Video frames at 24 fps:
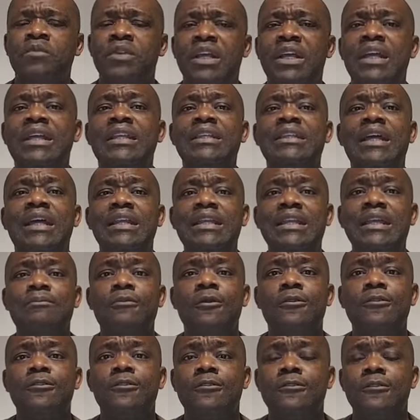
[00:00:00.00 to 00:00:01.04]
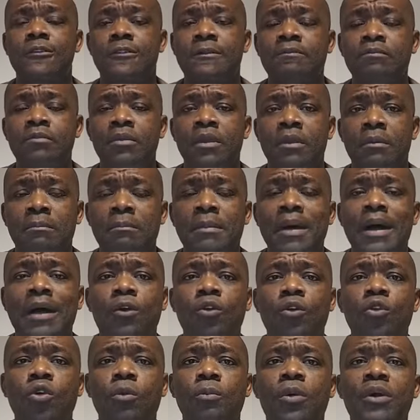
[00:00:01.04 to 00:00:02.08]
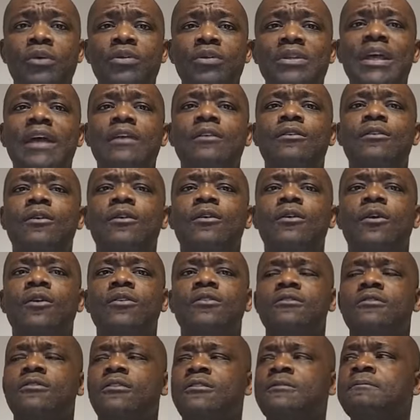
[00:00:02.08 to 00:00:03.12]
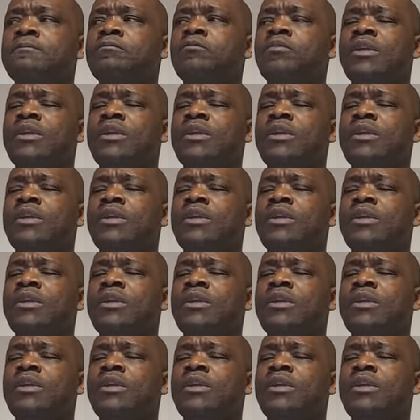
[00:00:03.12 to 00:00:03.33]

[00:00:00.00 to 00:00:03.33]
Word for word: In the name of Jesus, Marco, thank you, Lord Jesus.